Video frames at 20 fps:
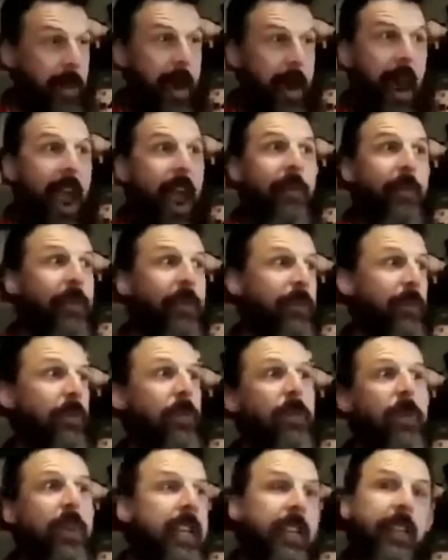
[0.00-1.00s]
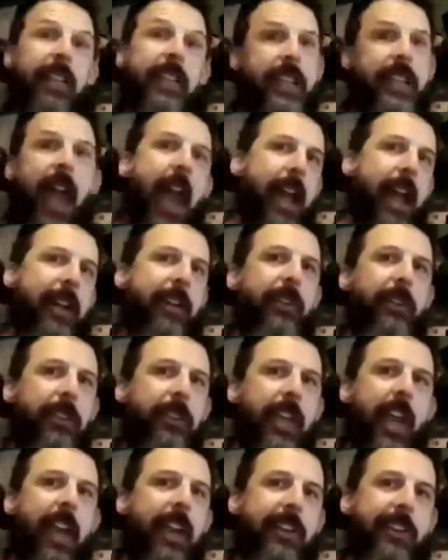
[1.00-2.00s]
but I haven't really tackled
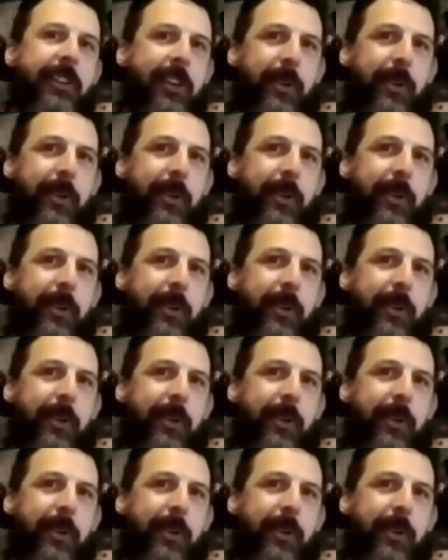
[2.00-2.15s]
yet in